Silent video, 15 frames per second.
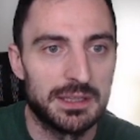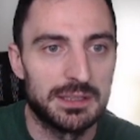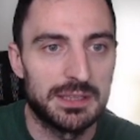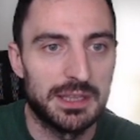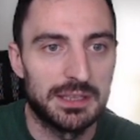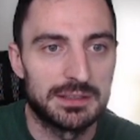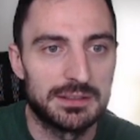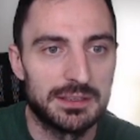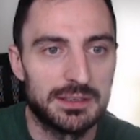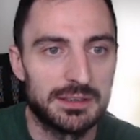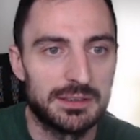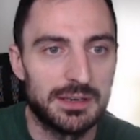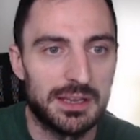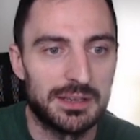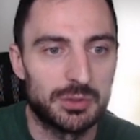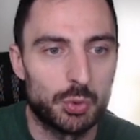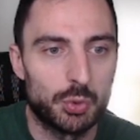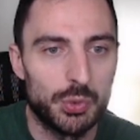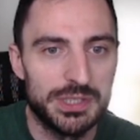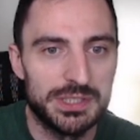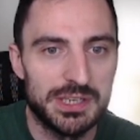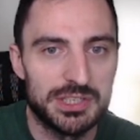take there, and
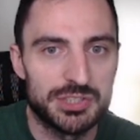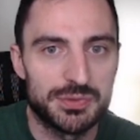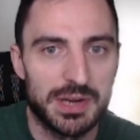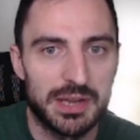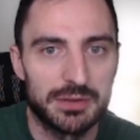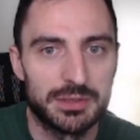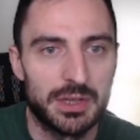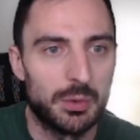queen h5